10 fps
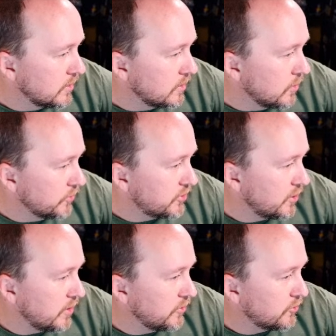Always
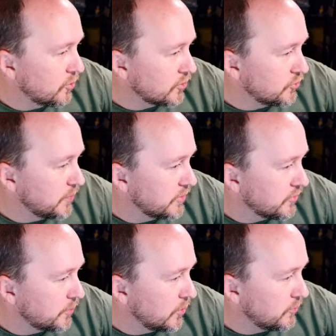carry around the Torx bits.
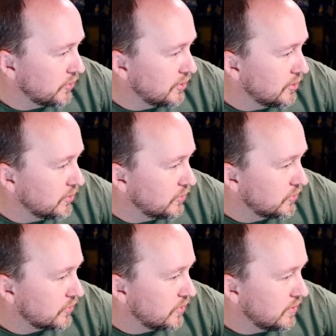They purposely
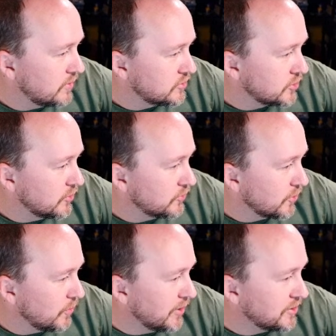chose
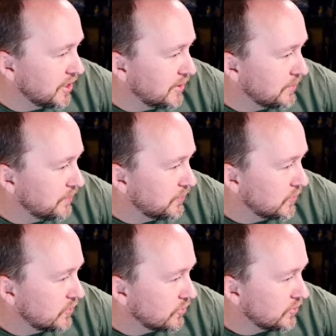a rare type,
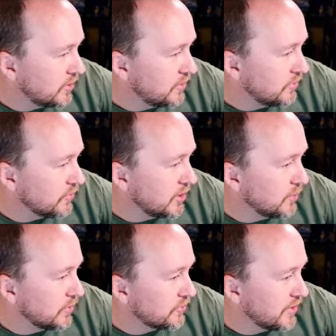so it's not easy for
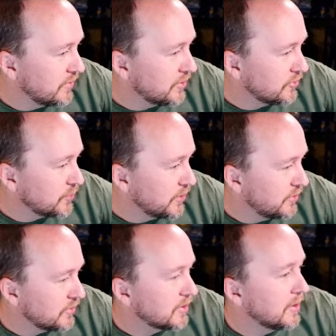anyone to sabotage
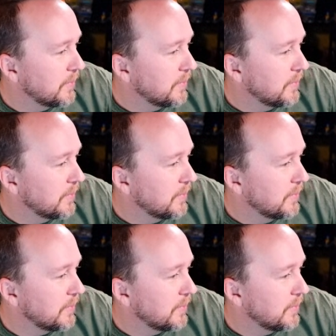plans. Okay.